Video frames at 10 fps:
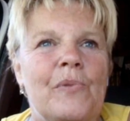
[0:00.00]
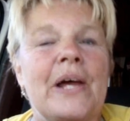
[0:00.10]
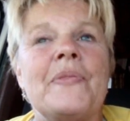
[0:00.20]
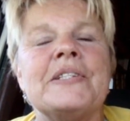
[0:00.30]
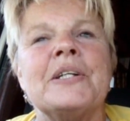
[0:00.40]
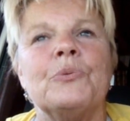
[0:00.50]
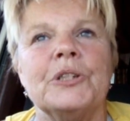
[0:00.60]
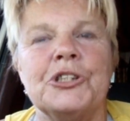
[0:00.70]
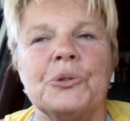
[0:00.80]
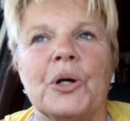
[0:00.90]
And that's not
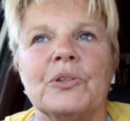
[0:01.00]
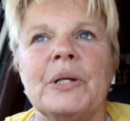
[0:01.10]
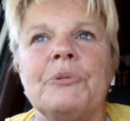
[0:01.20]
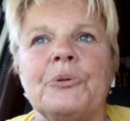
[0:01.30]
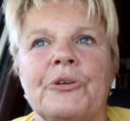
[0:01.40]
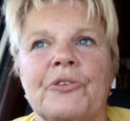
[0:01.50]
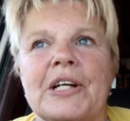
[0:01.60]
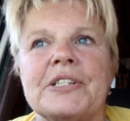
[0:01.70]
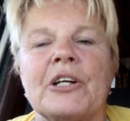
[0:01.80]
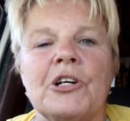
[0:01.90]
really true. Let me
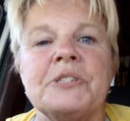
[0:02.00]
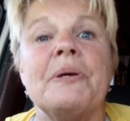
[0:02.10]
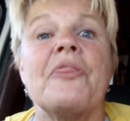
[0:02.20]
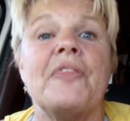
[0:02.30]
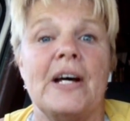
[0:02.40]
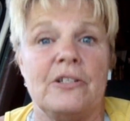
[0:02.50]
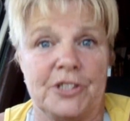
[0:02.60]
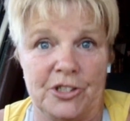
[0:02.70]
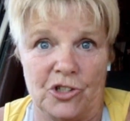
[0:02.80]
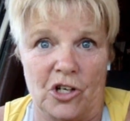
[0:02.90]
rephrase. It cost me
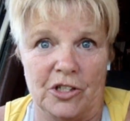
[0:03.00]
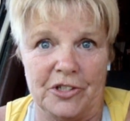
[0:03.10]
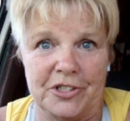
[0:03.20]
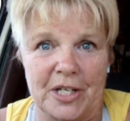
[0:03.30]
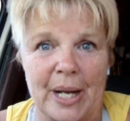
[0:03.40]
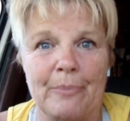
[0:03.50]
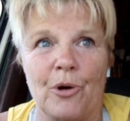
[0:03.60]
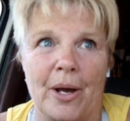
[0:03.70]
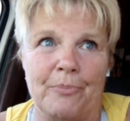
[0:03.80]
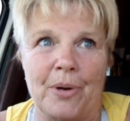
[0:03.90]
$1,000. I
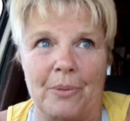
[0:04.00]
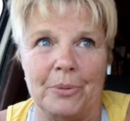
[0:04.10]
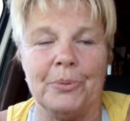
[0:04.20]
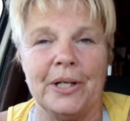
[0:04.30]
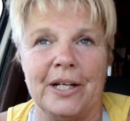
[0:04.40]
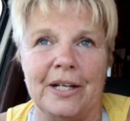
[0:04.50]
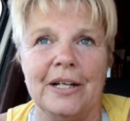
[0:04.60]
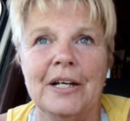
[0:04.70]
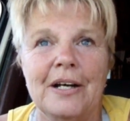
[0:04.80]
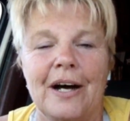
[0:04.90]
bought probably
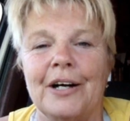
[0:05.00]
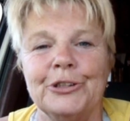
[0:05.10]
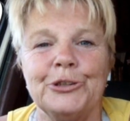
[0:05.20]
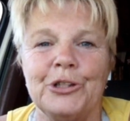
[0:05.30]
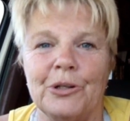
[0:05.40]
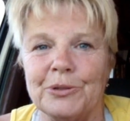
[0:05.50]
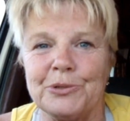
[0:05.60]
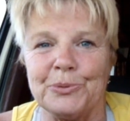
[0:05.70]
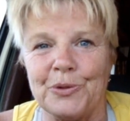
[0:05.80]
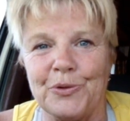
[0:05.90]

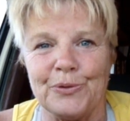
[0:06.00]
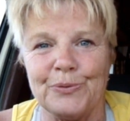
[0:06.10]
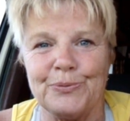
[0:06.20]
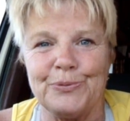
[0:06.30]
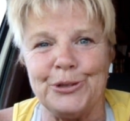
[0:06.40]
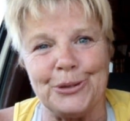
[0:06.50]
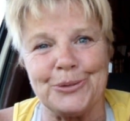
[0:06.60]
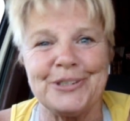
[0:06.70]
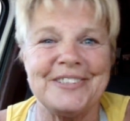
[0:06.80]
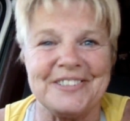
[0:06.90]
$100 worth of, you know,
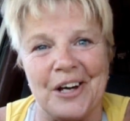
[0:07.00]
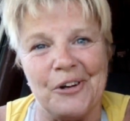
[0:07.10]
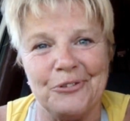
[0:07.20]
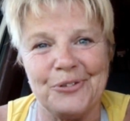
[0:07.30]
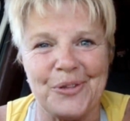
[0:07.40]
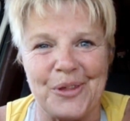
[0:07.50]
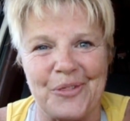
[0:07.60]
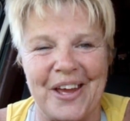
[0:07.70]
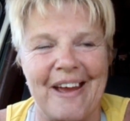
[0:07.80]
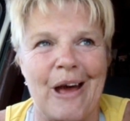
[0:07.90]
stuff that
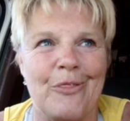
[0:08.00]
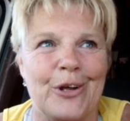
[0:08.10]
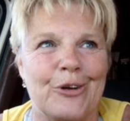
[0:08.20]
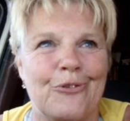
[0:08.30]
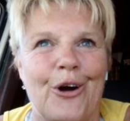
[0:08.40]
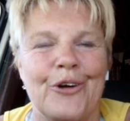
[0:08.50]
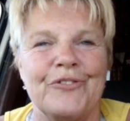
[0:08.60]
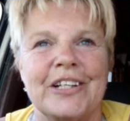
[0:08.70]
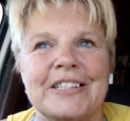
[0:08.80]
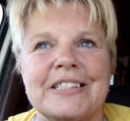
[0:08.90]
they had there for
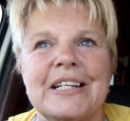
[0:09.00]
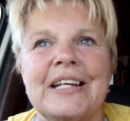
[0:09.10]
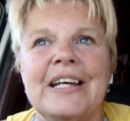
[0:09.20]
RVs.